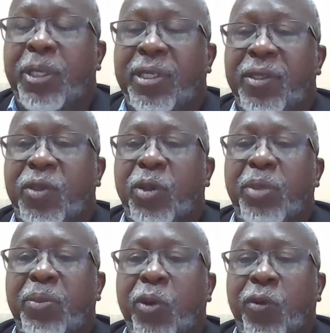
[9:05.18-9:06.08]
or persons who will
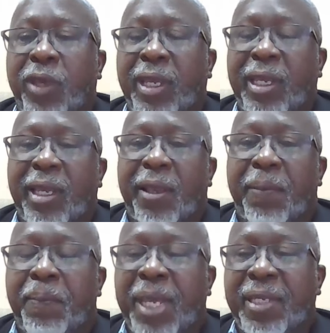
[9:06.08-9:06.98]
be moving
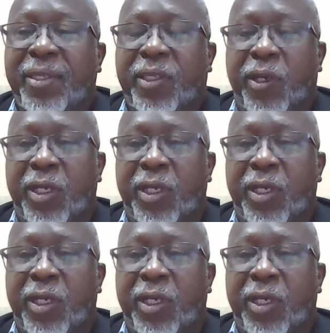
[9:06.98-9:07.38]
based